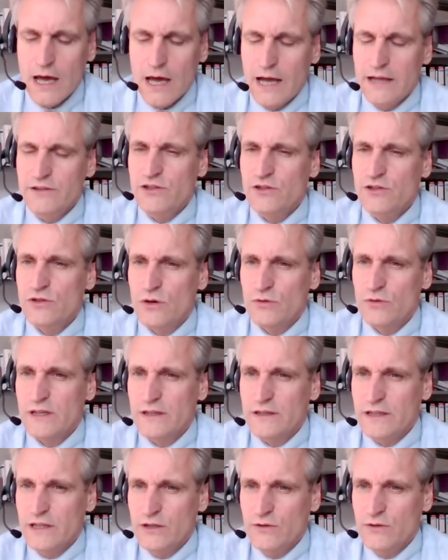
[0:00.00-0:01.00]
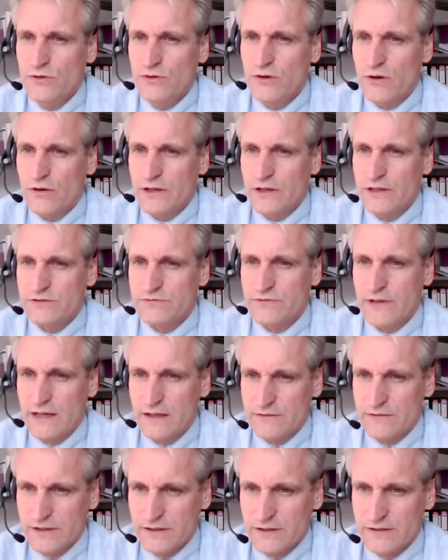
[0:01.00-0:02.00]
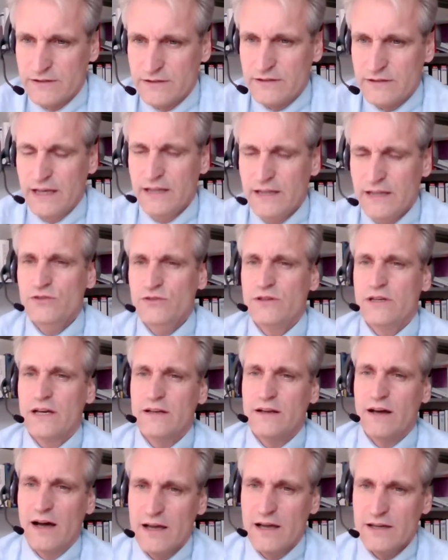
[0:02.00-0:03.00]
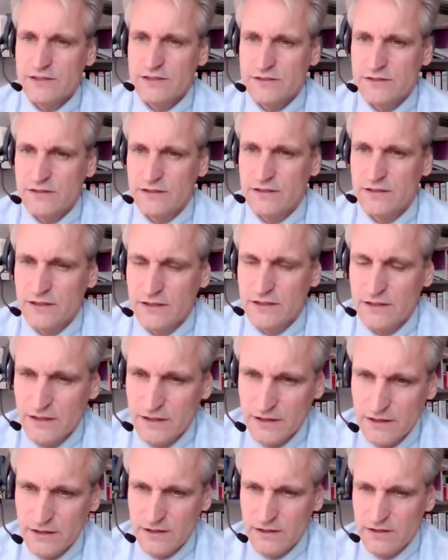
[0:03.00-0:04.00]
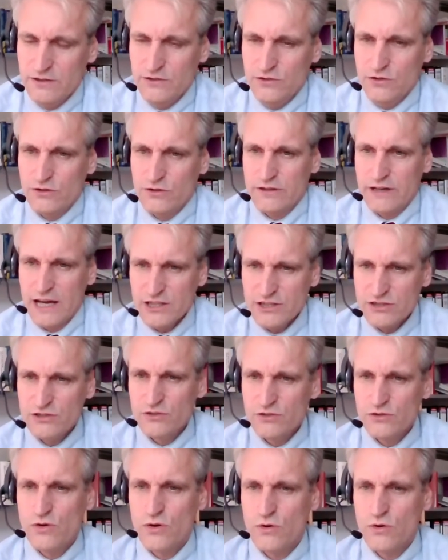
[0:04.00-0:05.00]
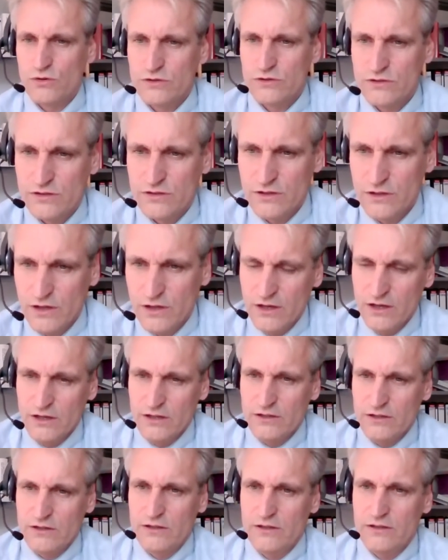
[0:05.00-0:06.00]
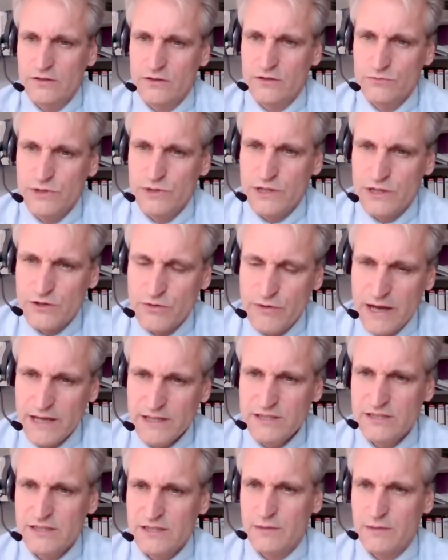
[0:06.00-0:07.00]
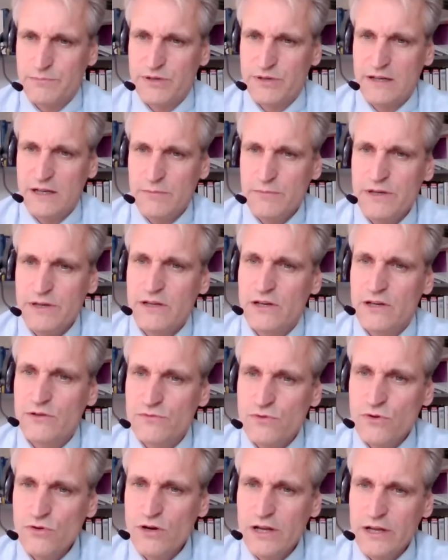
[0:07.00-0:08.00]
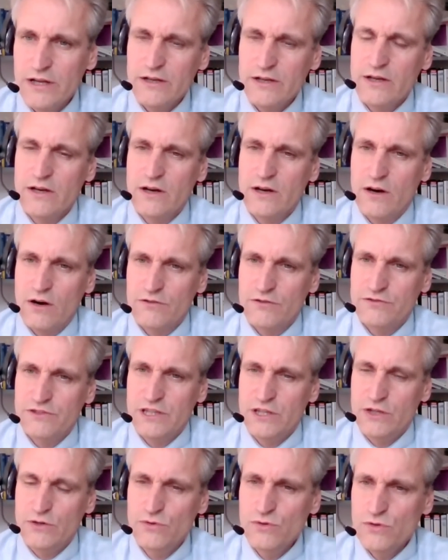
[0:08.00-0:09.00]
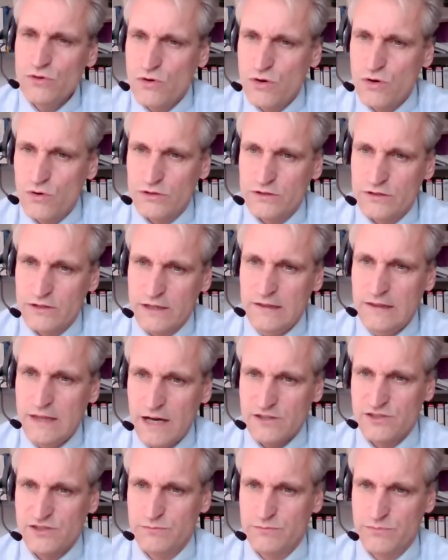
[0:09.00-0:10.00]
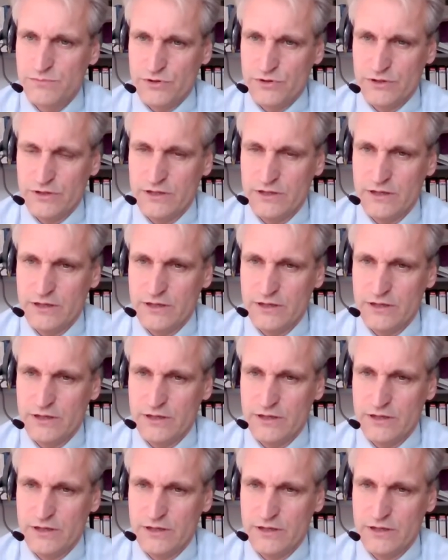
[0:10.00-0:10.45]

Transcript: and you know that EU law is relevant, then you can ask your national court to request a preliminary ruling of the EU court in Luxembourg.